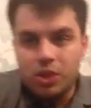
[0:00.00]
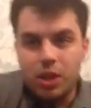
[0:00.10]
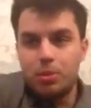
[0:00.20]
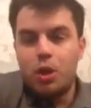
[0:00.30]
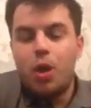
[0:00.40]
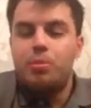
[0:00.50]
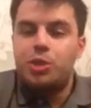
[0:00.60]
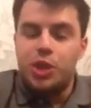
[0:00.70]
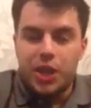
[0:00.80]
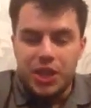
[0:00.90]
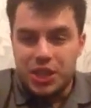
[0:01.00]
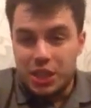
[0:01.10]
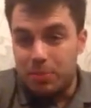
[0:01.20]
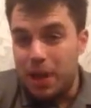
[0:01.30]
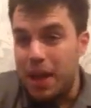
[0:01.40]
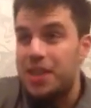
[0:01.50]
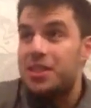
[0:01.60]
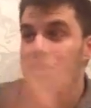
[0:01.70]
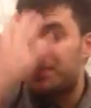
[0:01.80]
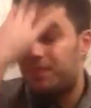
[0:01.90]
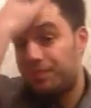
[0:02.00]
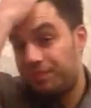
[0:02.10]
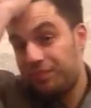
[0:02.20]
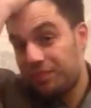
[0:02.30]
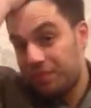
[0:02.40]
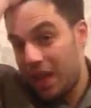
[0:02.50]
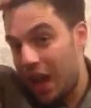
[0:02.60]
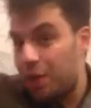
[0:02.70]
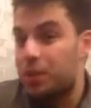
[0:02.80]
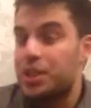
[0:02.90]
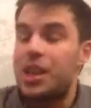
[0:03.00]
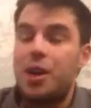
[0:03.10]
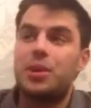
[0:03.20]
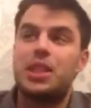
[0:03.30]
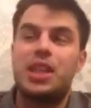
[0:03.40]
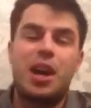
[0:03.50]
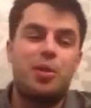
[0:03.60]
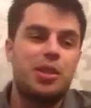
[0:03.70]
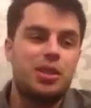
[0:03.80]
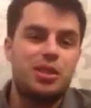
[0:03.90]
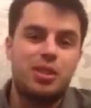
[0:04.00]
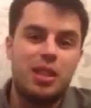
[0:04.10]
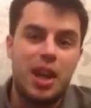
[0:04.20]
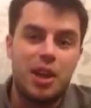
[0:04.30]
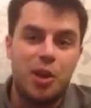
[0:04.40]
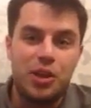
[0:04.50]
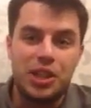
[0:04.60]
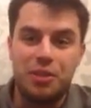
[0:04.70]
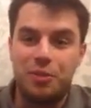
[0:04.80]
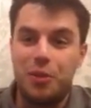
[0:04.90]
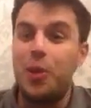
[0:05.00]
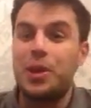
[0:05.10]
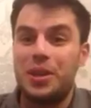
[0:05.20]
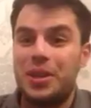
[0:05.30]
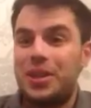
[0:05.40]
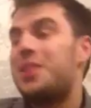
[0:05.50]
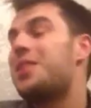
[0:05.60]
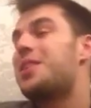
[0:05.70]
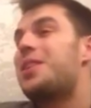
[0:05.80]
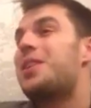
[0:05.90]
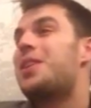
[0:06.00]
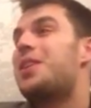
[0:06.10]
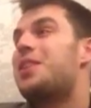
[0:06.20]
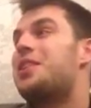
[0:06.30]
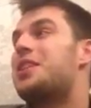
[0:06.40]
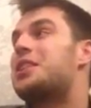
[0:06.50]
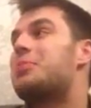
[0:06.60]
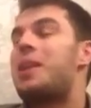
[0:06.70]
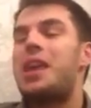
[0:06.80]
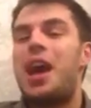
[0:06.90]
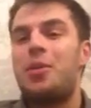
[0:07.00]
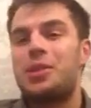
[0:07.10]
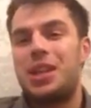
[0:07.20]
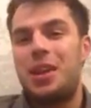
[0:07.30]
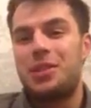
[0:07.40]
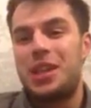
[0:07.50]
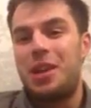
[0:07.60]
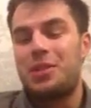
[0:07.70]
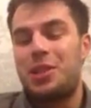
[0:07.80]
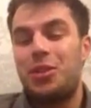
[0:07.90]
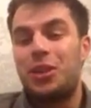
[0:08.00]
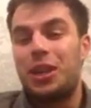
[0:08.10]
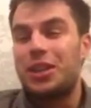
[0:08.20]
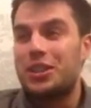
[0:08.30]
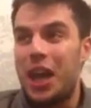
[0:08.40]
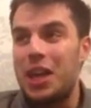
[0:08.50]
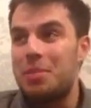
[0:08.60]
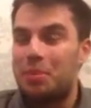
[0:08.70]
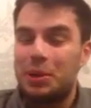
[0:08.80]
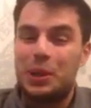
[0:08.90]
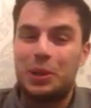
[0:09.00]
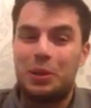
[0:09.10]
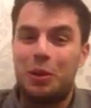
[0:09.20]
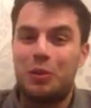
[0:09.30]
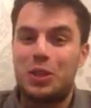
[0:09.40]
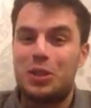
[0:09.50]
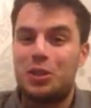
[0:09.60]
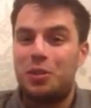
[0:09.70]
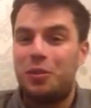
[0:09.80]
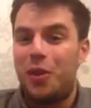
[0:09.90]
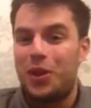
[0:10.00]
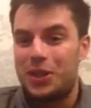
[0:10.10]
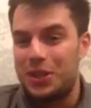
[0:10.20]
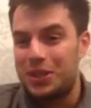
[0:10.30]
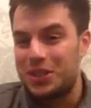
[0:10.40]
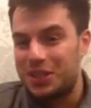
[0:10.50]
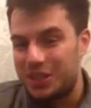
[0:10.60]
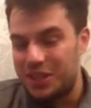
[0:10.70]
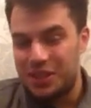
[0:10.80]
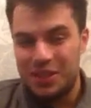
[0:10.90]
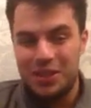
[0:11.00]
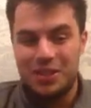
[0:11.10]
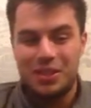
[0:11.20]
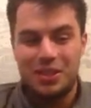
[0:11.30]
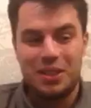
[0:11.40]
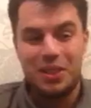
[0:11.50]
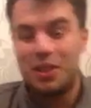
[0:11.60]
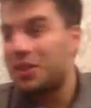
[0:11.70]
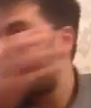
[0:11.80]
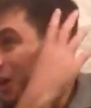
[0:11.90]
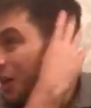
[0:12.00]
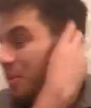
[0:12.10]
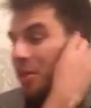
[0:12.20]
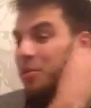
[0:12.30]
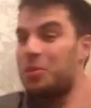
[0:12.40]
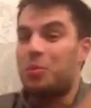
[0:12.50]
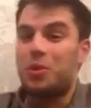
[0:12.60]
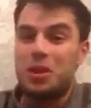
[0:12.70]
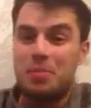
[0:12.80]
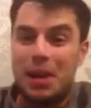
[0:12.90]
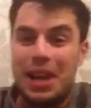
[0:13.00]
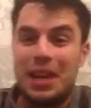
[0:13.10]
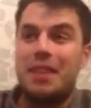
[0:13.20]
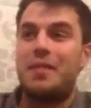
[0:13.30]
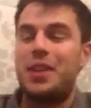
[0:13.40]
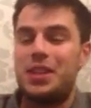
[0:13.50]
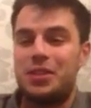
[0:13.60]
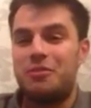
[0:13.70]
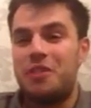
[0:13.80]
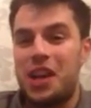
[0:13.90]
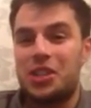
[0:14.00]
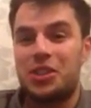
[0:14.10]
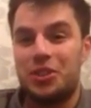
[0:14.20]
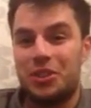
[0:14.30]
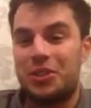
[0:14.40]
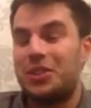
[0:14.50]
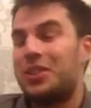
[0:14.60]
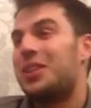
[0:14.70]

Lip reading: sometimes you can spend hours and hours and hours analysing a fight. You can spend hours and hours and hours looking at tape of the two fighters, and you can come up with what you believe is a rational